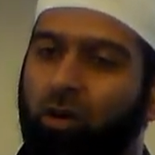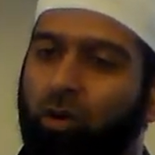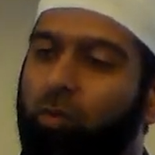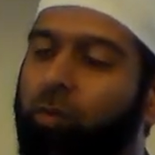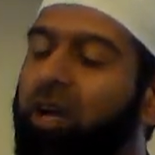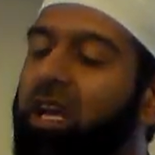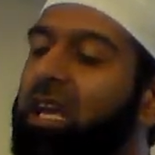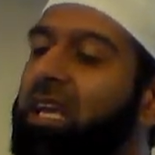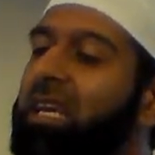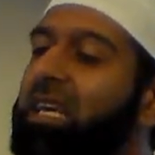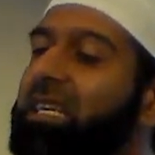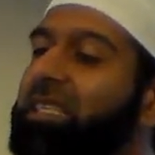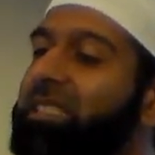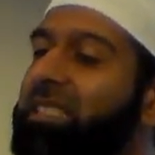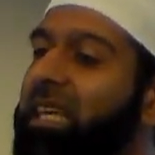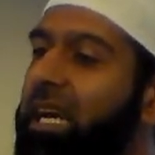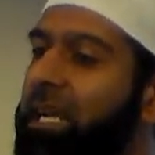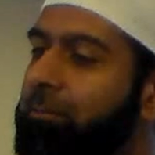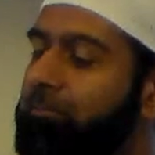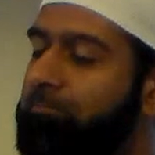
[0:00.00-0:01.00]
Ubay,
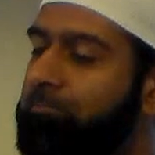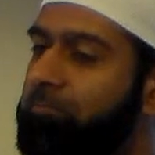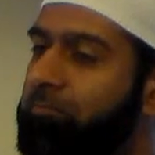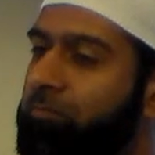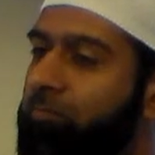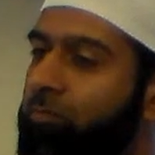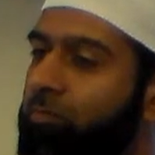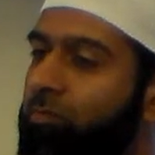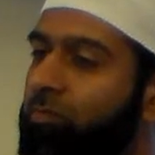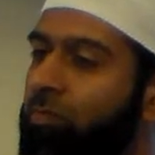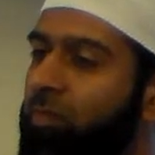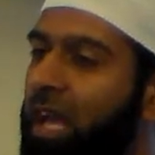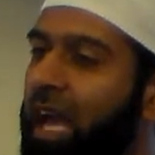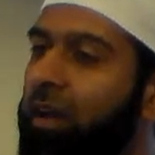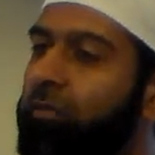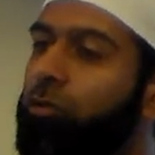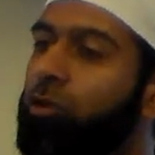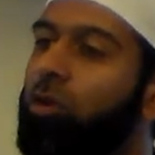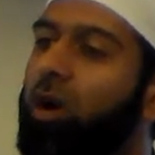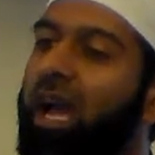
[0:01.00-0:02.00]
he said, have